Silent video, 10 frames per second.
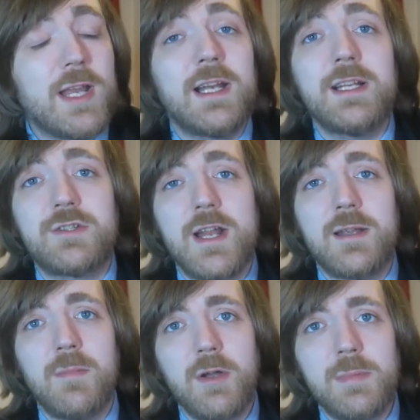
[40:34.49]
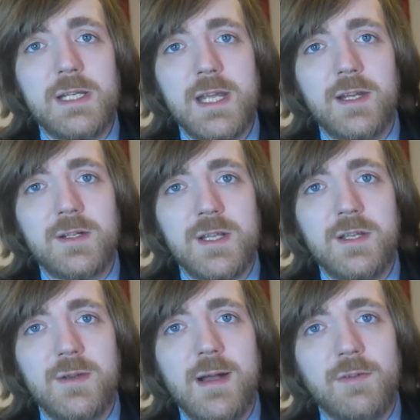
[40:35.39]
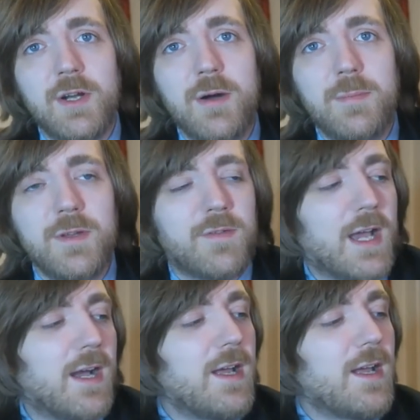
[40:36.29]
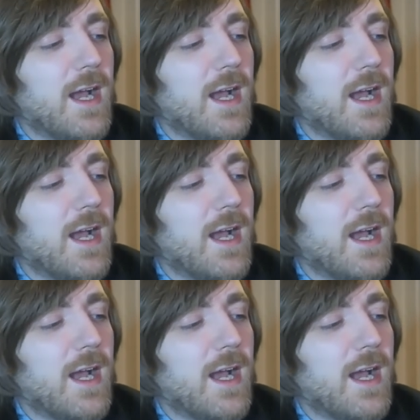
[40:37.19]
really dreading Moby Dick because I do have a copy of that.